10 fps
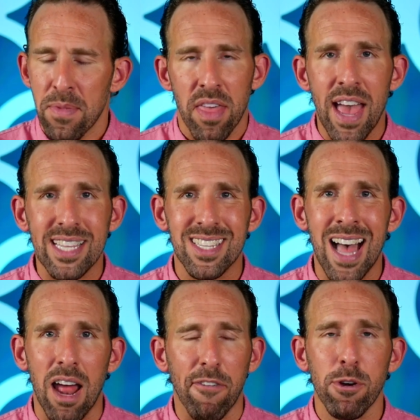that's
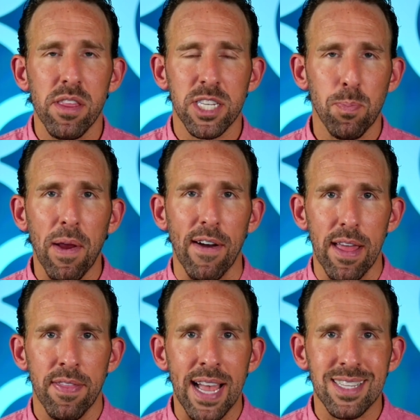not a fruit of the
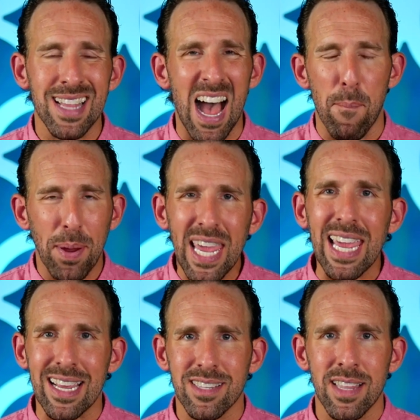spirit. That's not
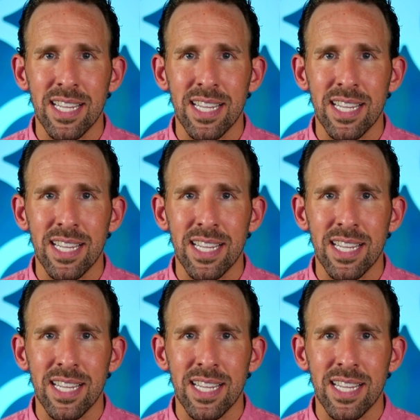peace.